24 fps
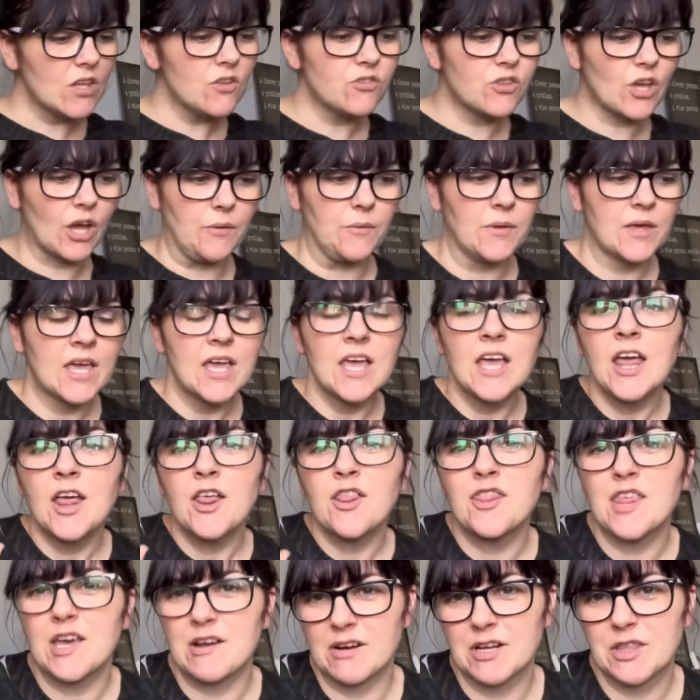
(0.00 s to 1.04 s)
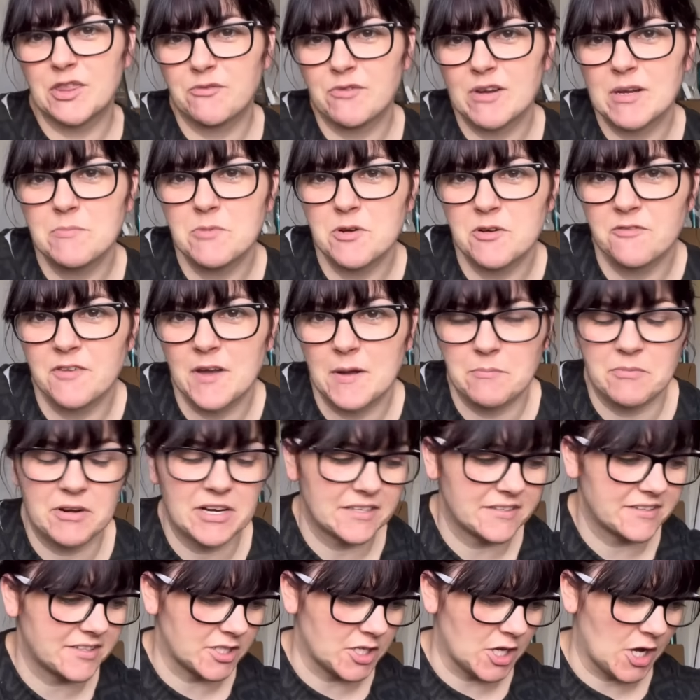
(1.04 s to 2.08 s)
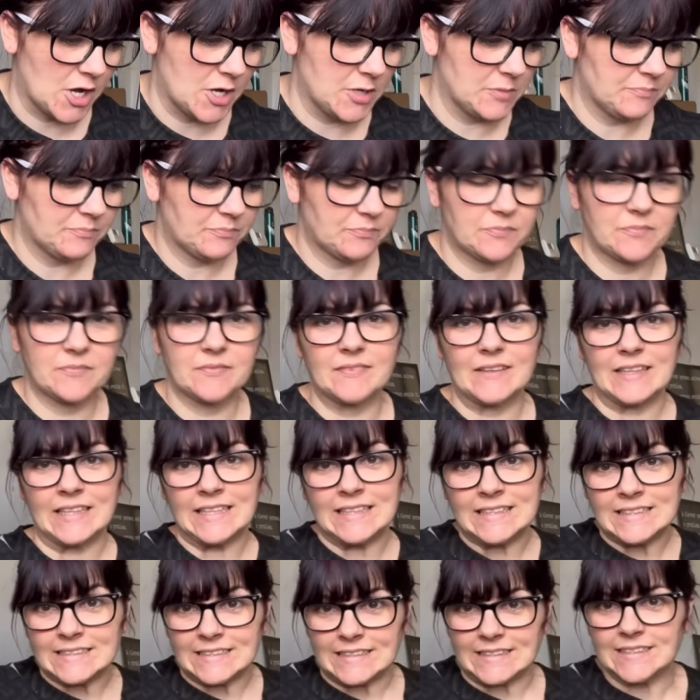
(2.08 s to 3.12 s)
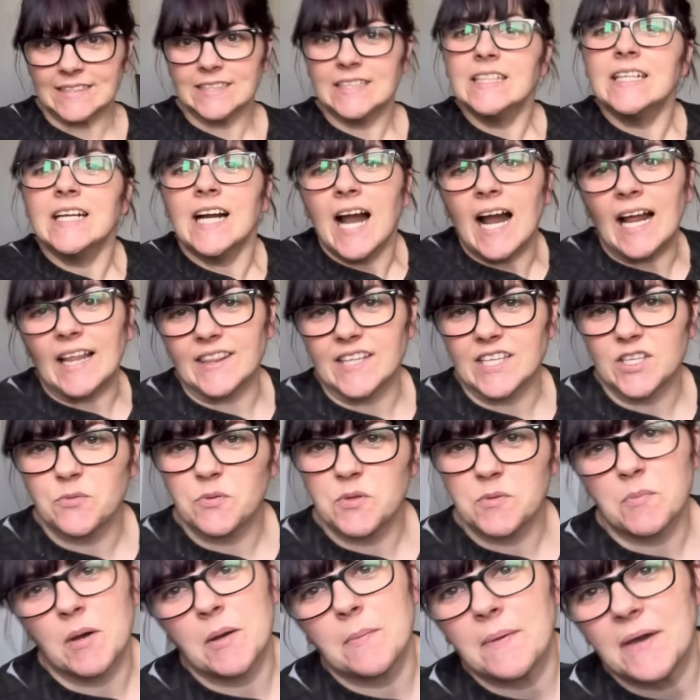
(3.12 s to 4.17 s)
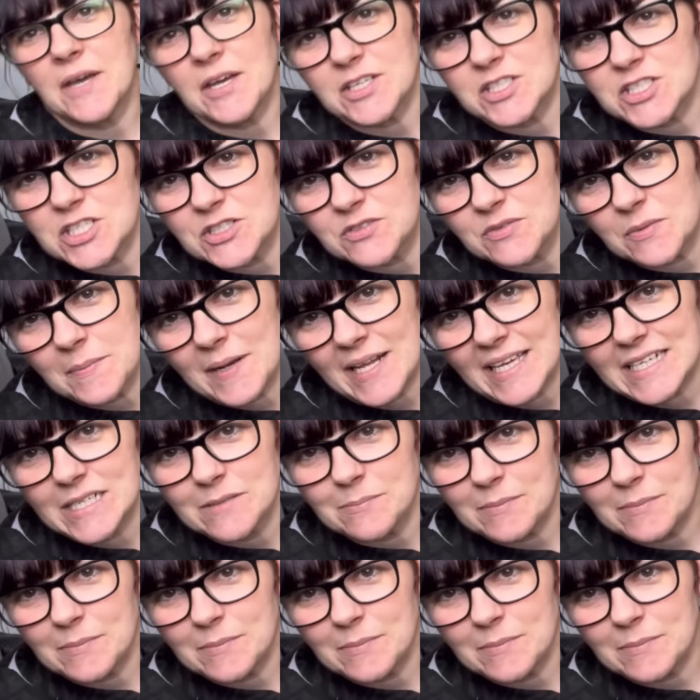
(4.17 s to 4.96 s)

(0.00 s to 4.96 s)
So there are three more fabrics to go. And this was my purchase from Lady